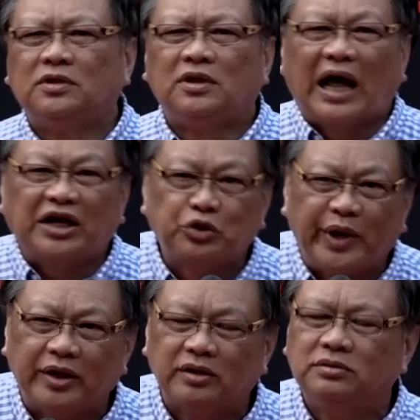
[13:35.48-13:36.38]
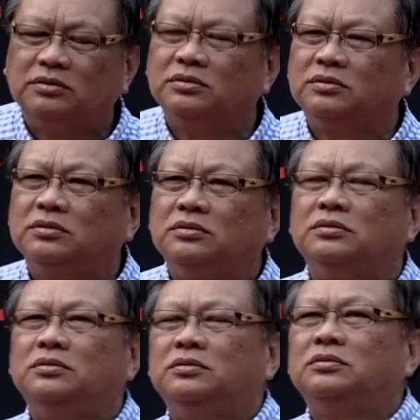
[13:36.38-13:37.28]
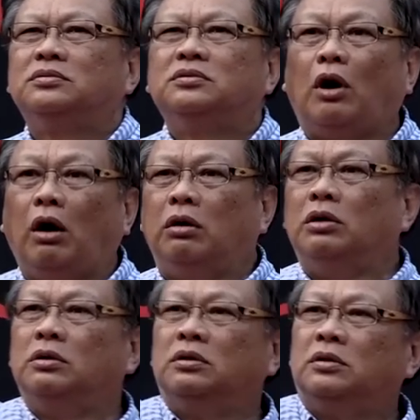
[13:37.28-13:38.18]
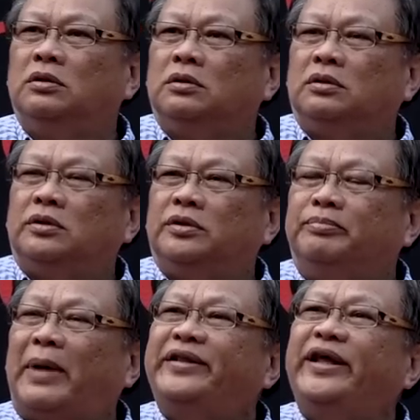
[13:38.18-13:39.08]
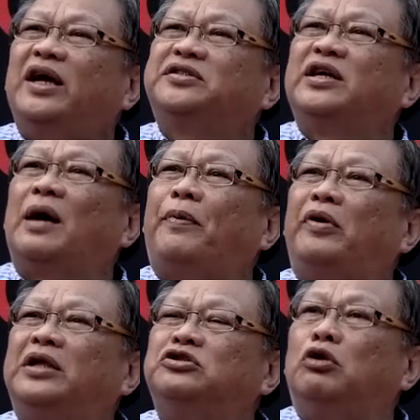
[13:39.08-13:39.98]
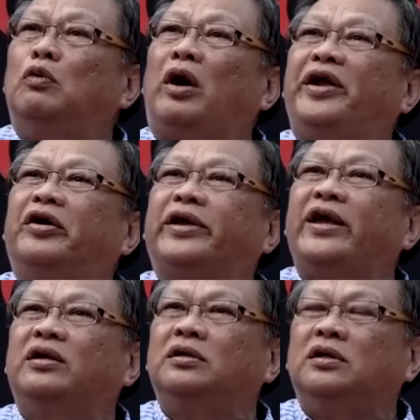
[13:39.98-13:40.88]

Last week. Oh, my dear Singaporeans, don't worry, okay?